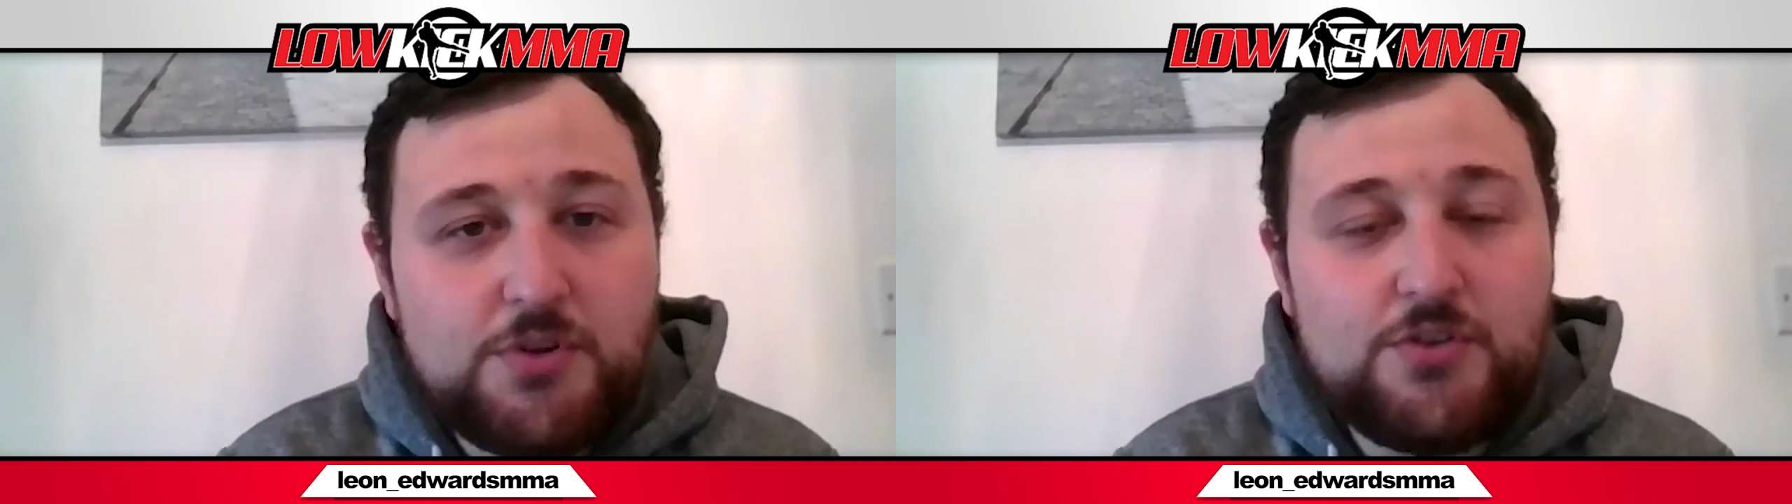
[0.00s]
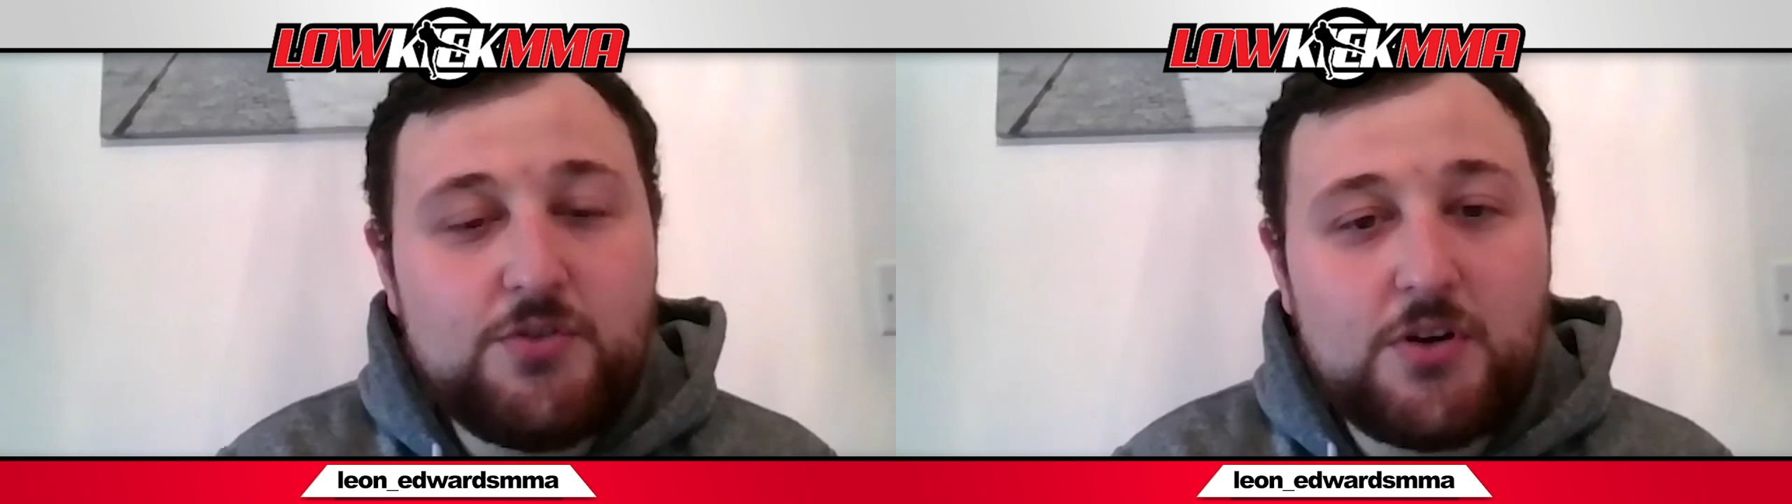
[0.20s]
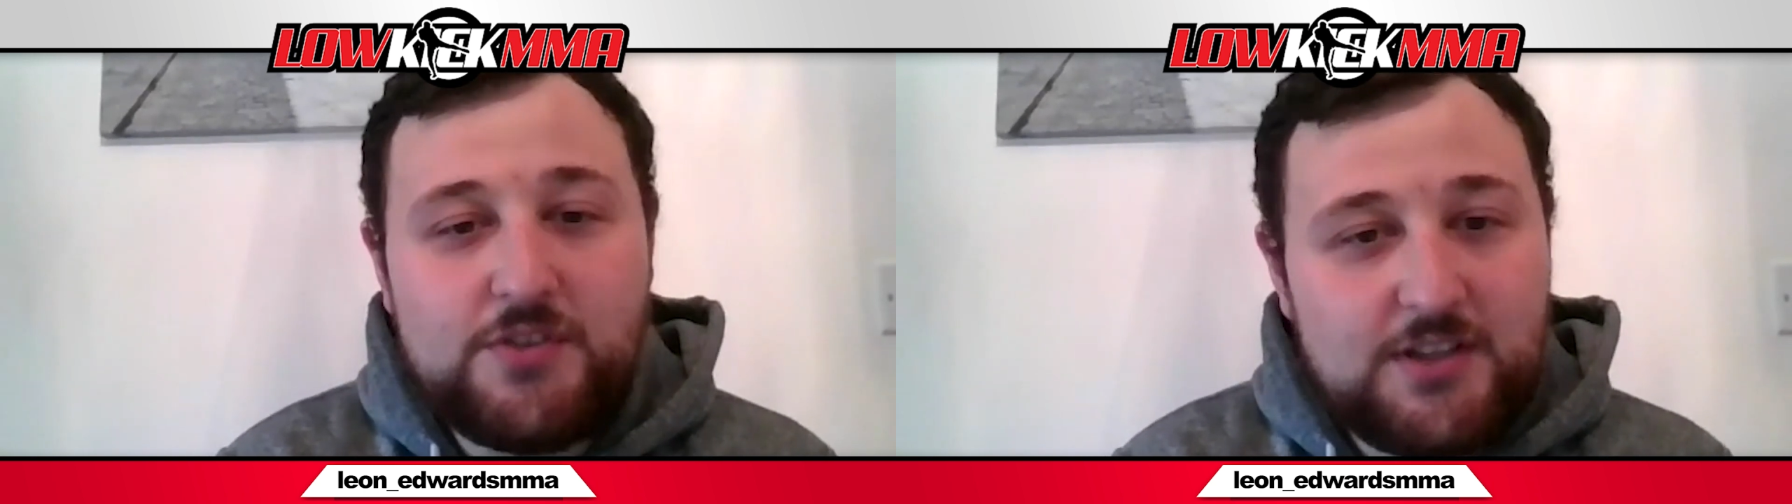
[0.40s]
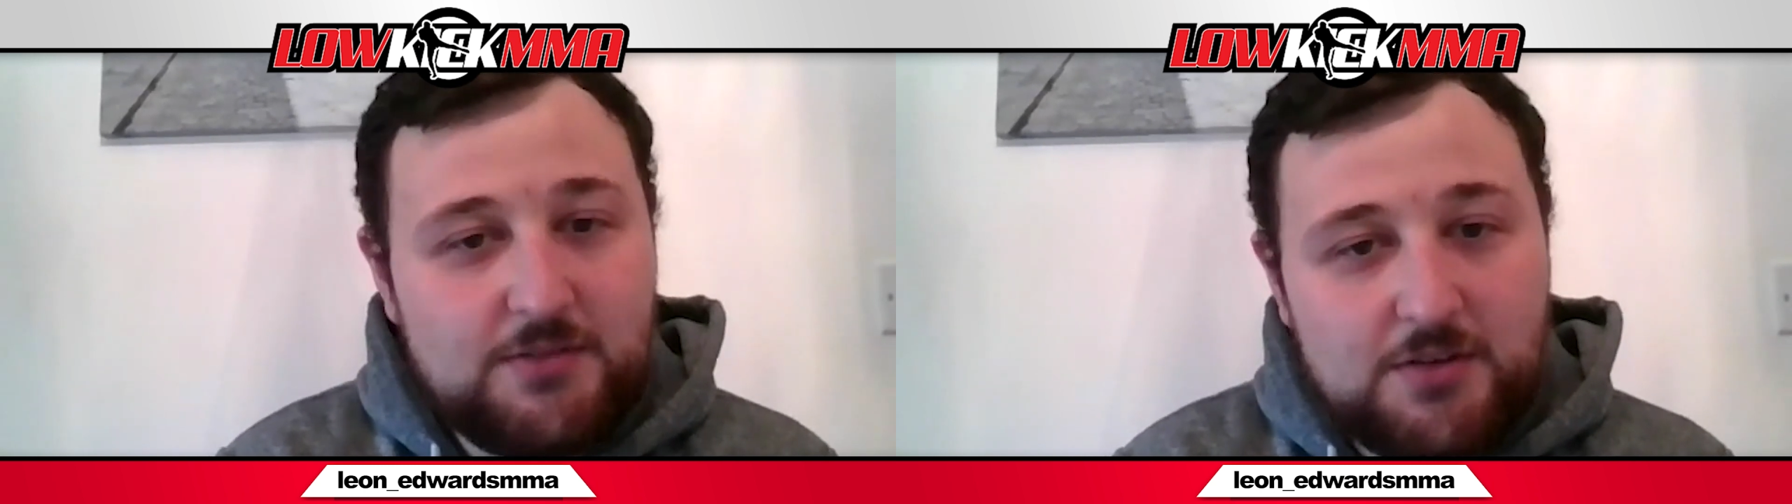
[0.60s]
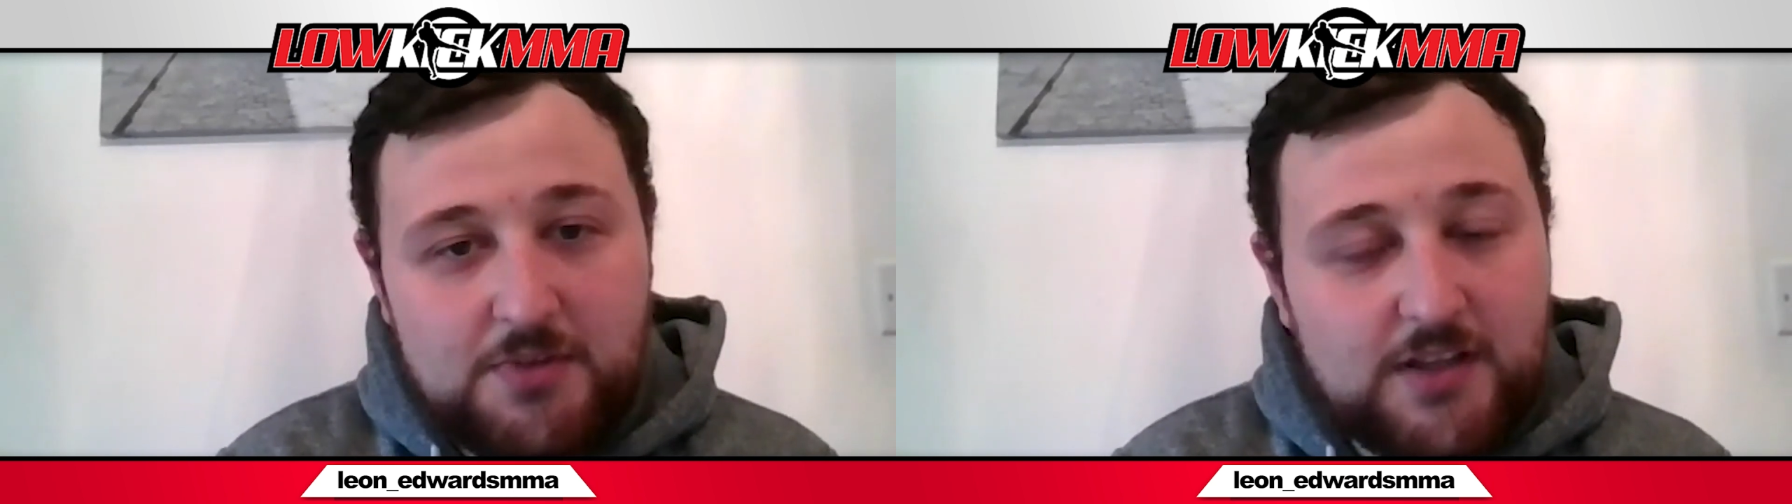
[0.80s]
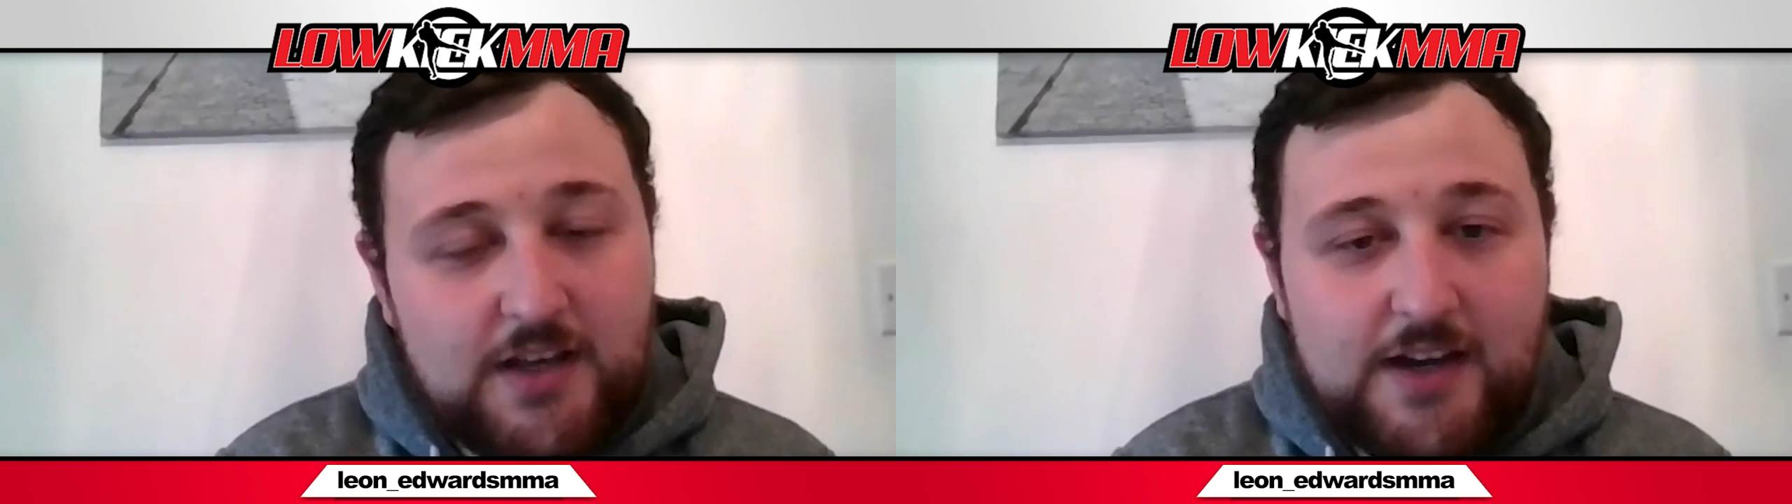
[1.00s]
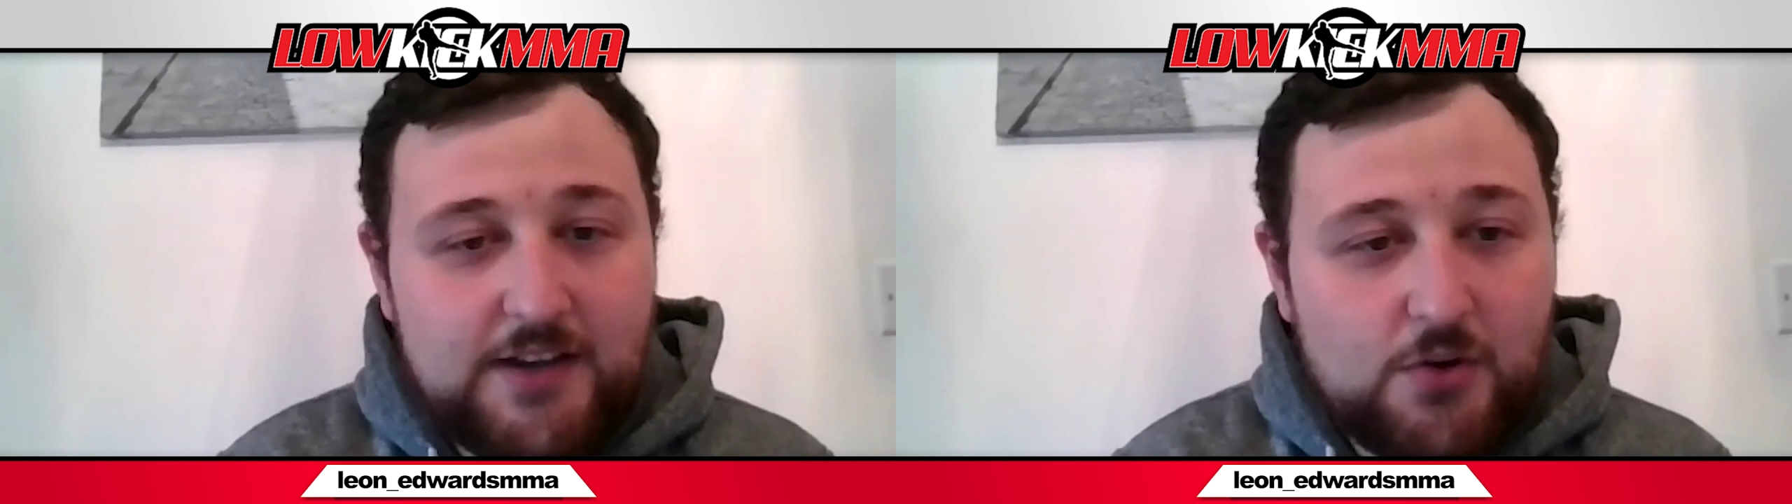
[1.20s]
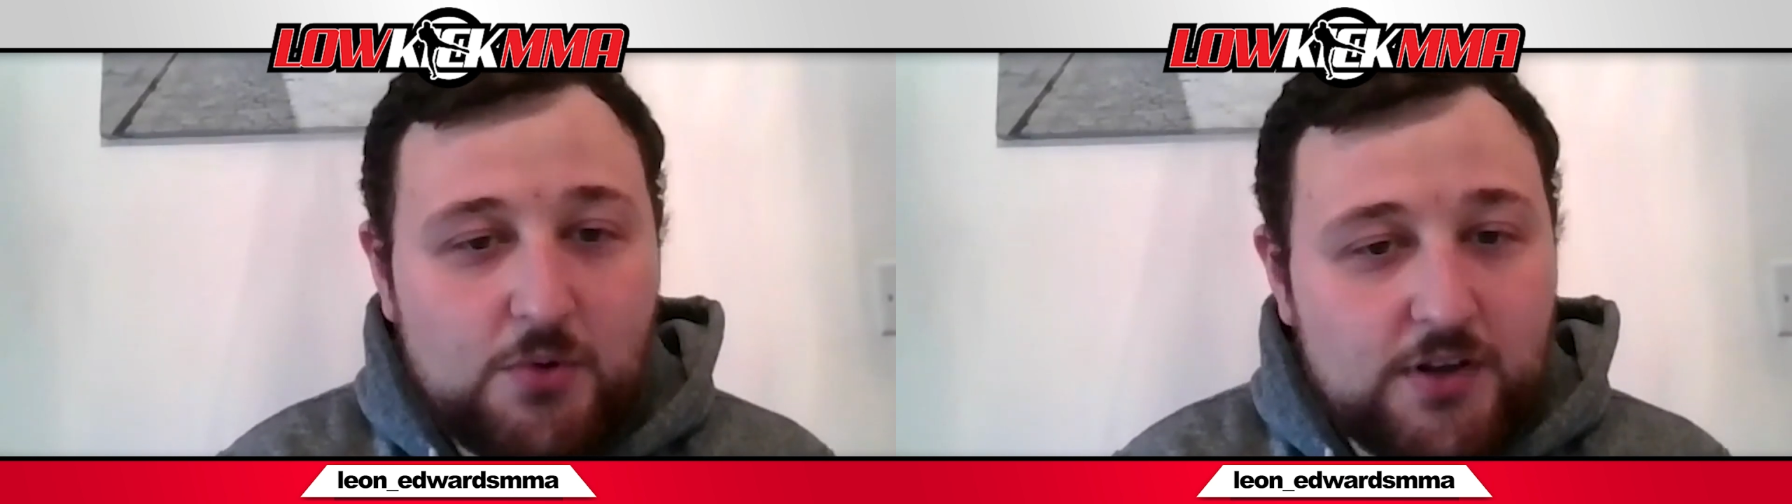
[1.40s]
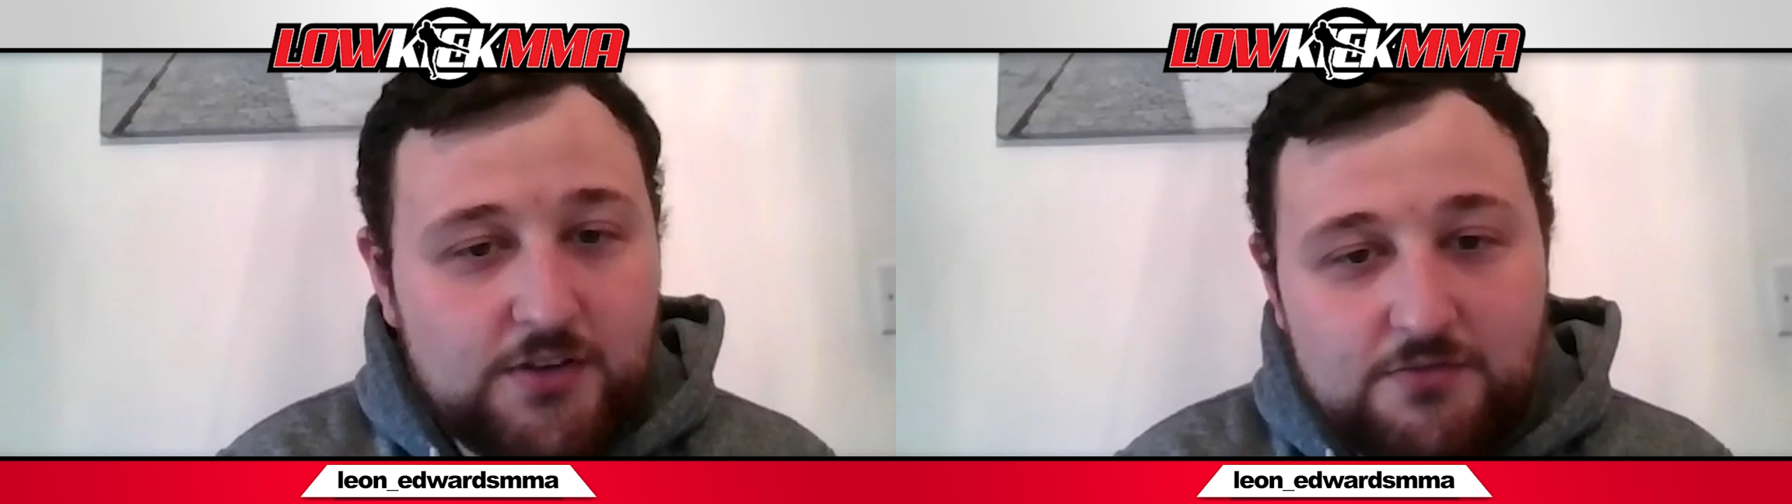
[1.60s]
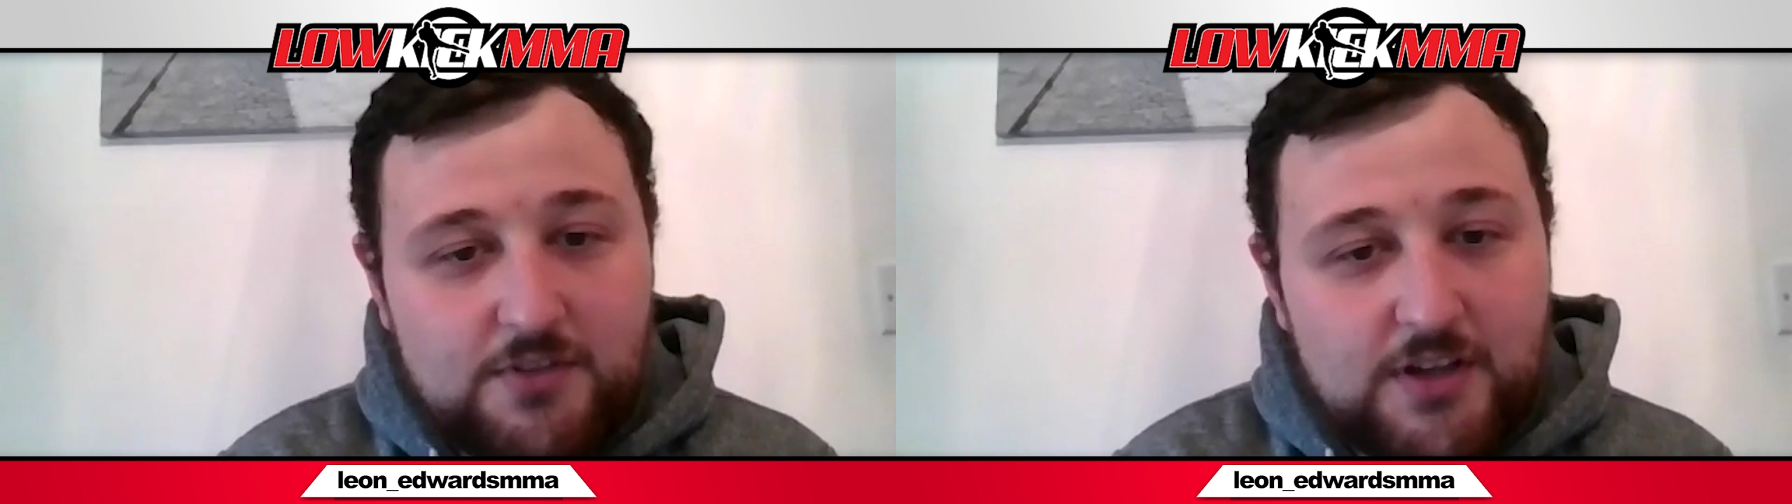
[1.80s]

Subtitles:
but you always seem to be the guy no one